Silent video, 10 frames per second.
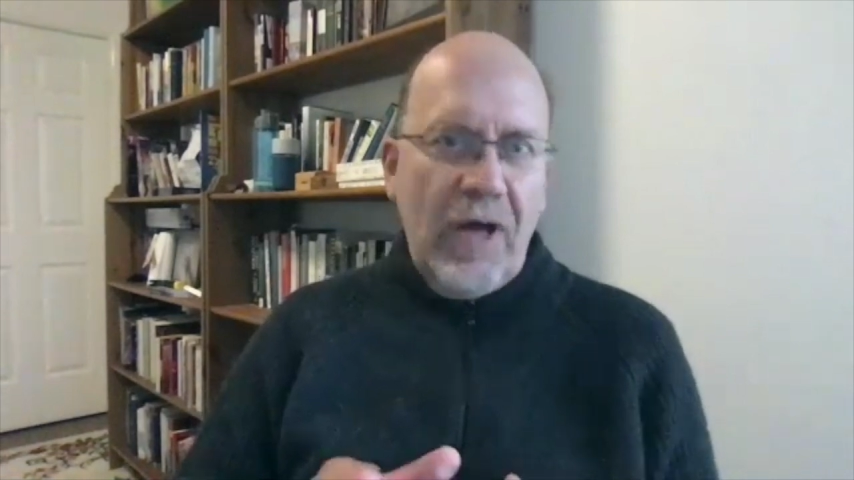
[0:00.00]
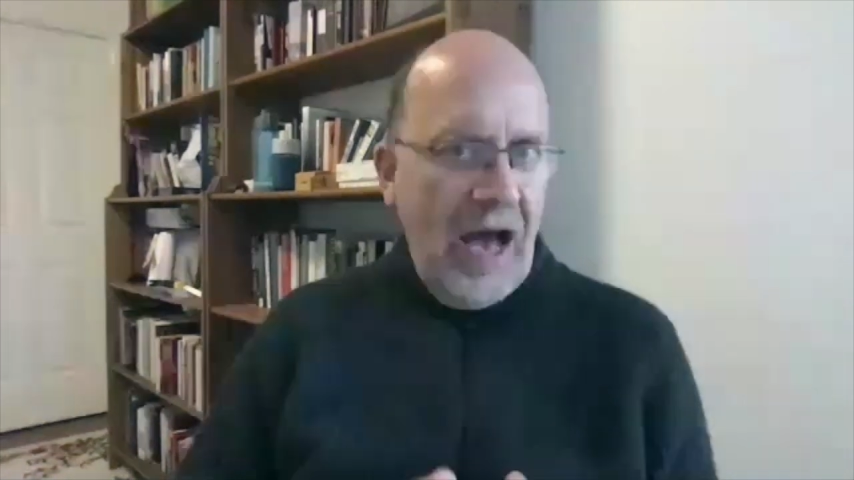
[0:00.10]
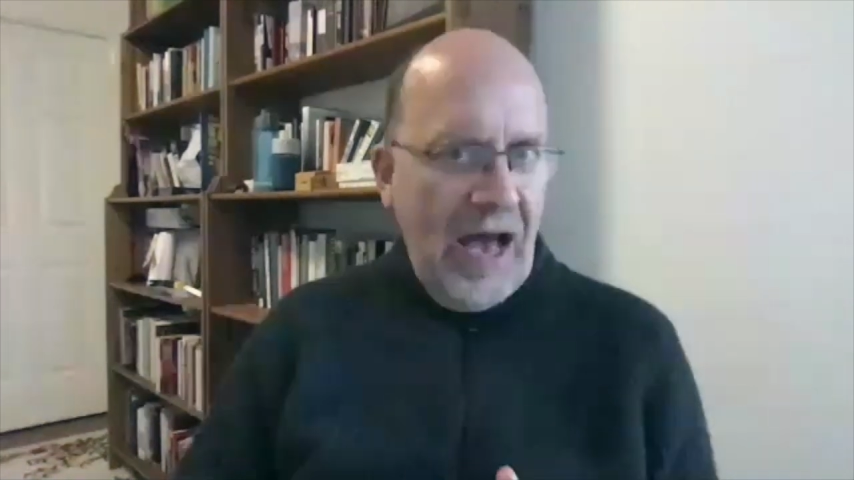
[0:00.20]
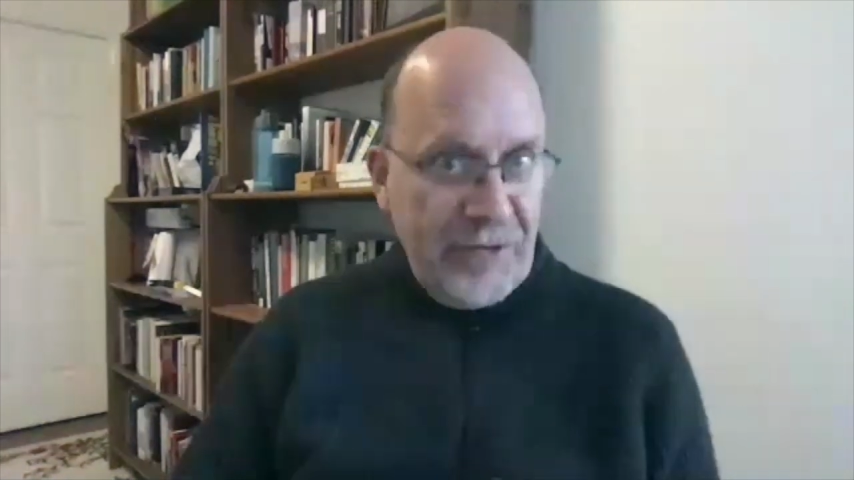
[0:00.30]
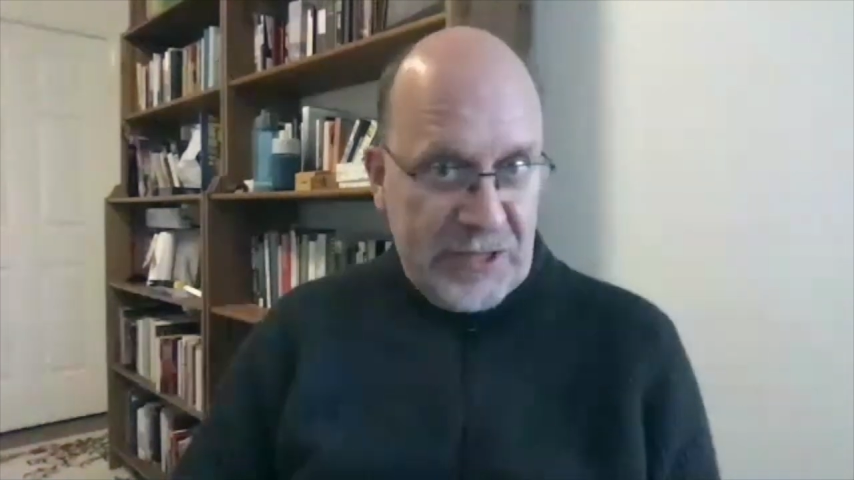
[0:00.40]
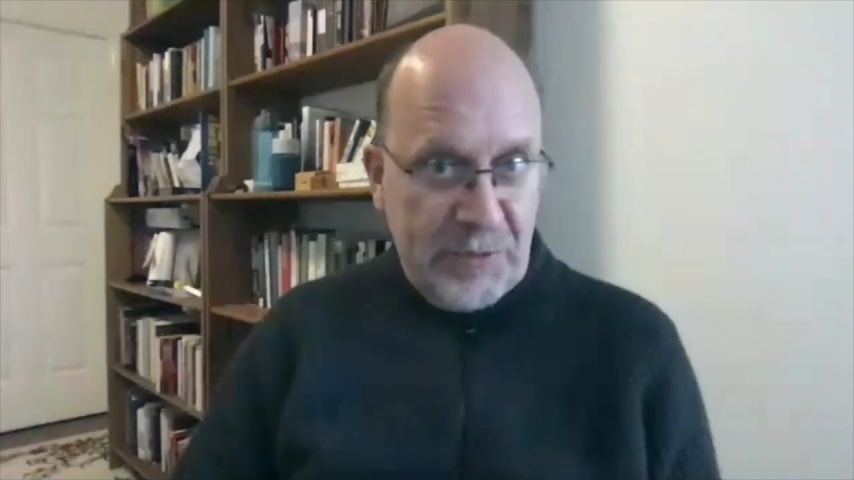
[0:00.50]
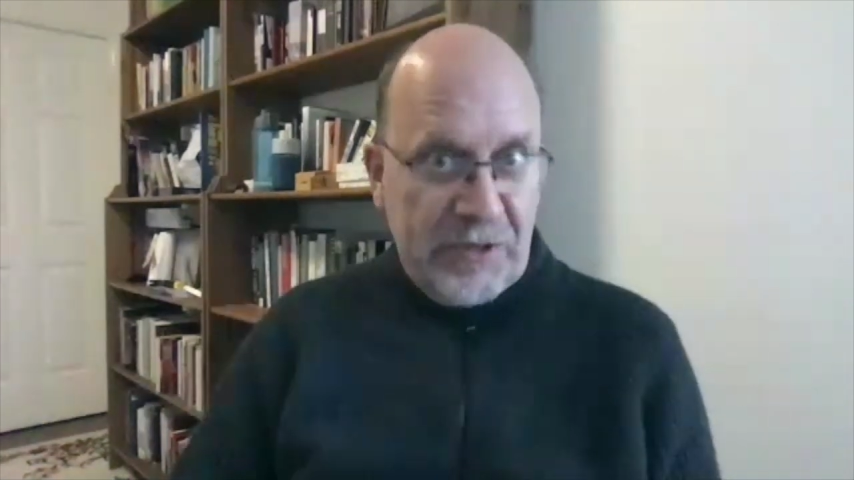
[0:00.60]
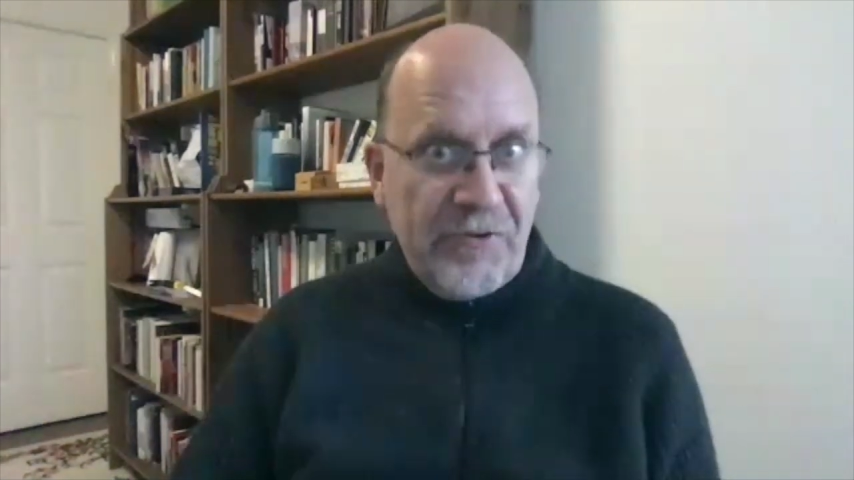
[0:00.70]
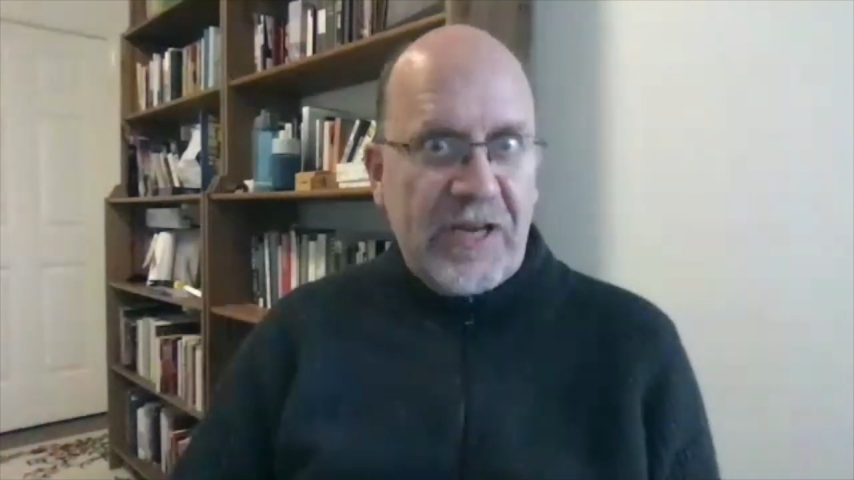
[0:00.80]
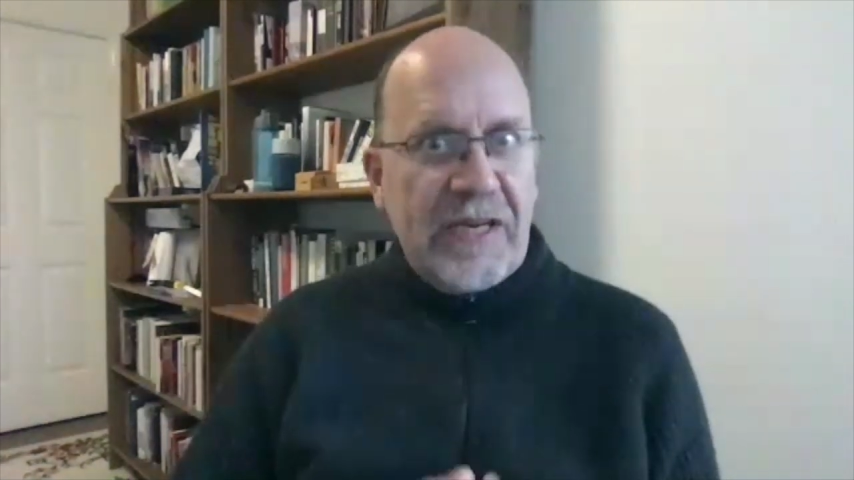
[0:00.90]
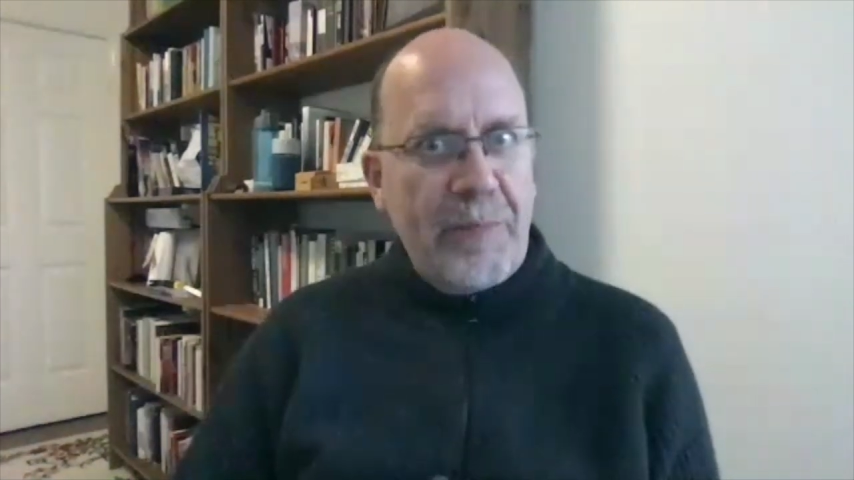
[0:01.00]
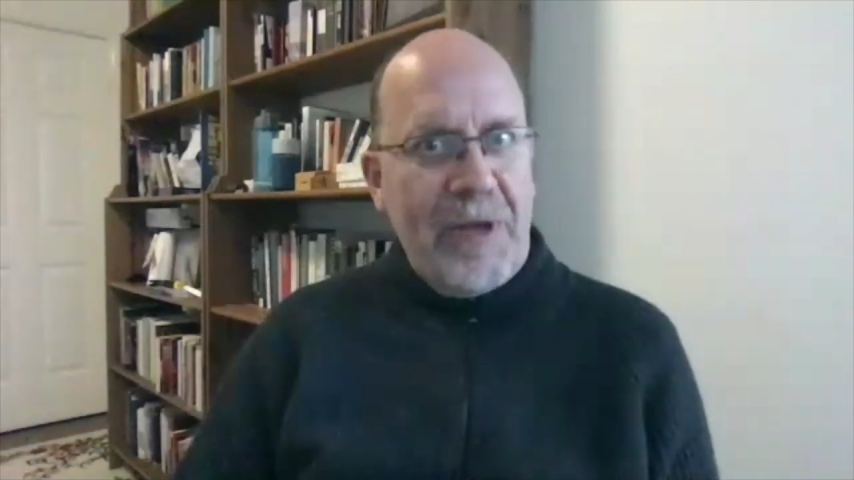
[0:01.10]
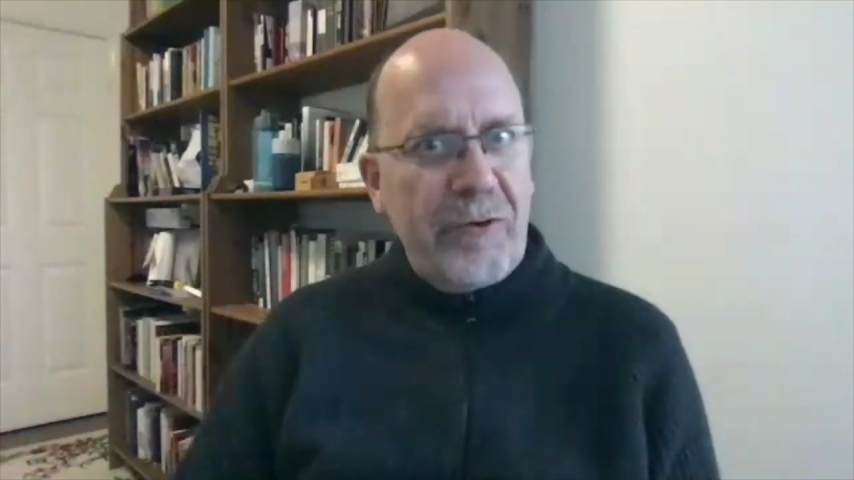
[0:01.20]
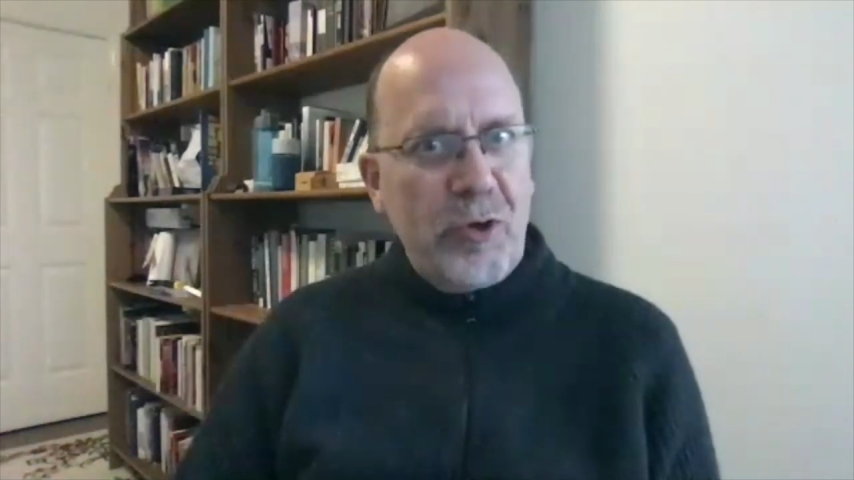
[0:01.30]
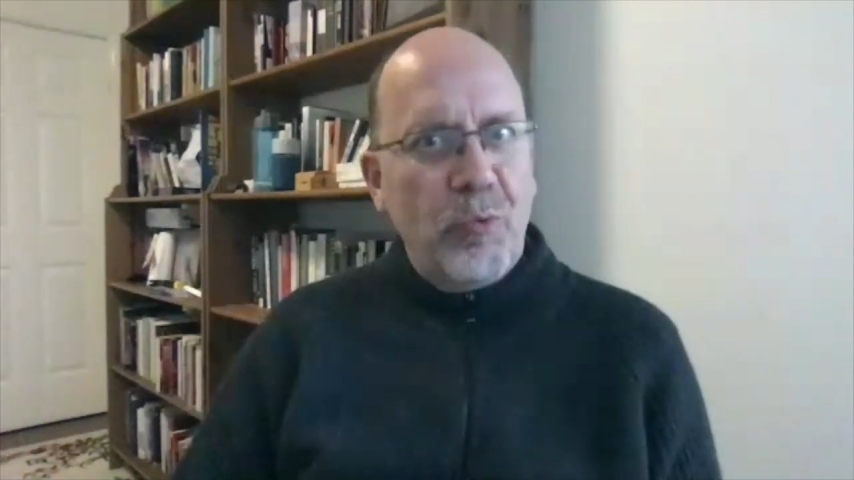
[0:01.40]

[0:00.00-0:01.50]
I've just been reading about your